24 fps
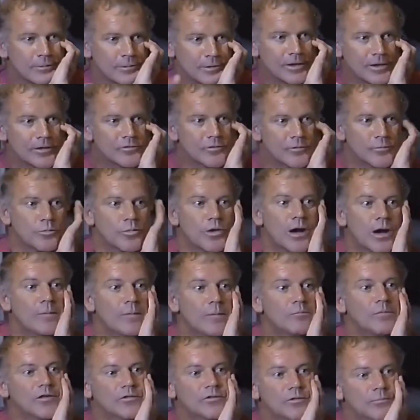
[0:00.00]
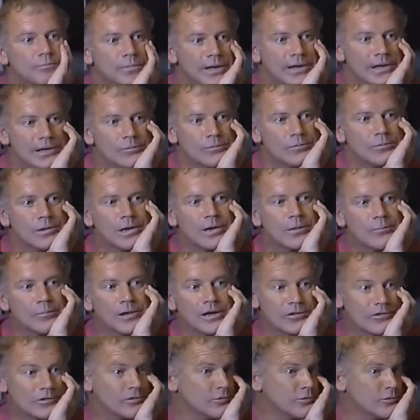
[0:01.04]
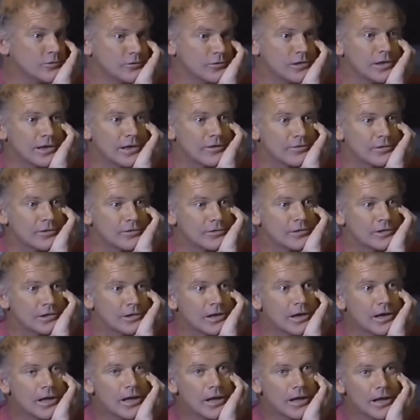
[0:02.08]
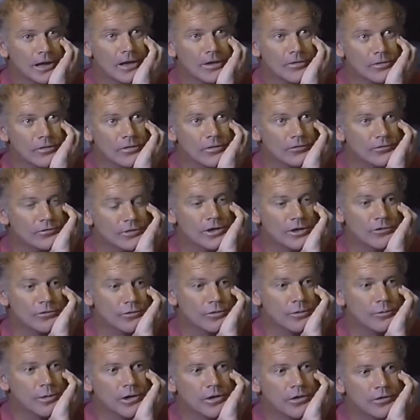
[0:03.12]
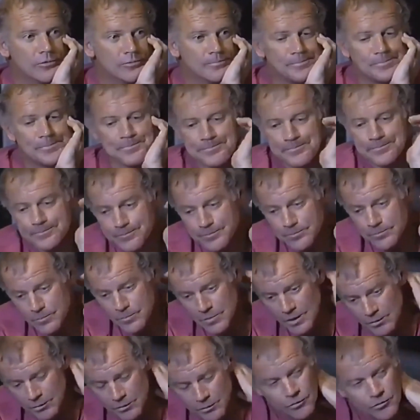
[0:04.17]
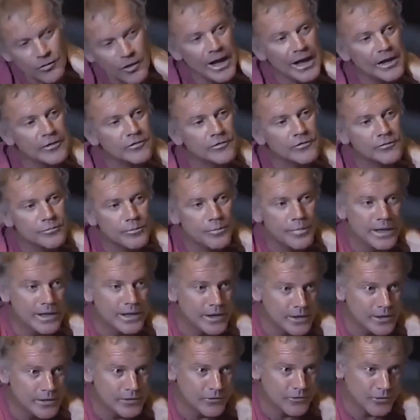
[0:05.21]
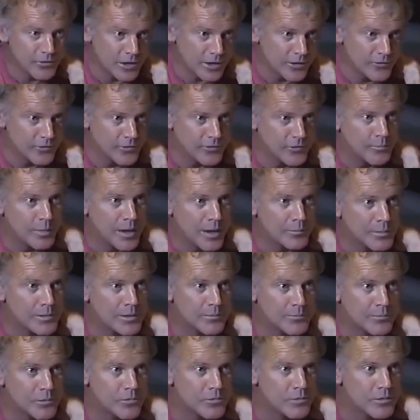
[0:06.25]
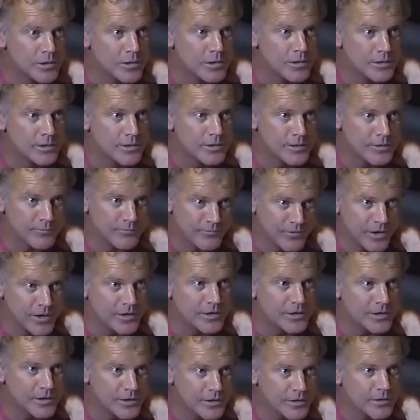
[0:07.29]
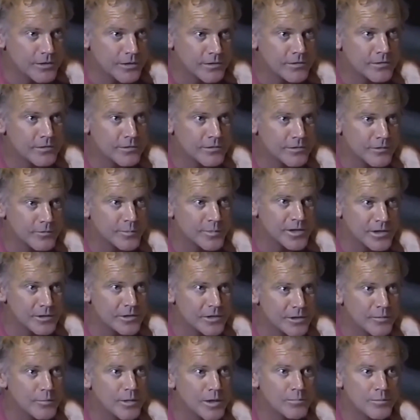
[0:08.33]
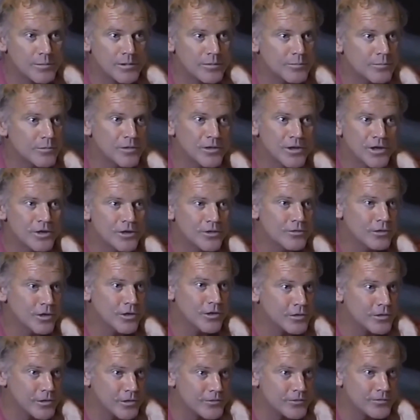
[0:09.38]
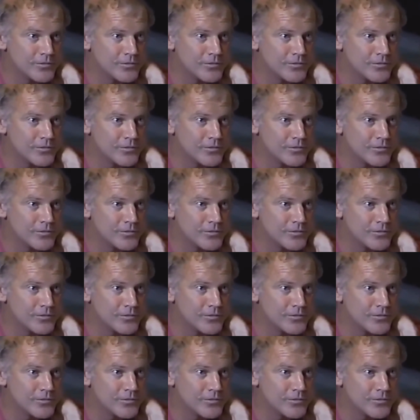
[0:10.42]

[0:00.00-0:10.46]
I mean, that's a problem. That's a main problem actually with science. I'd say in this century because science is being judged by people, funding is being done by people who don't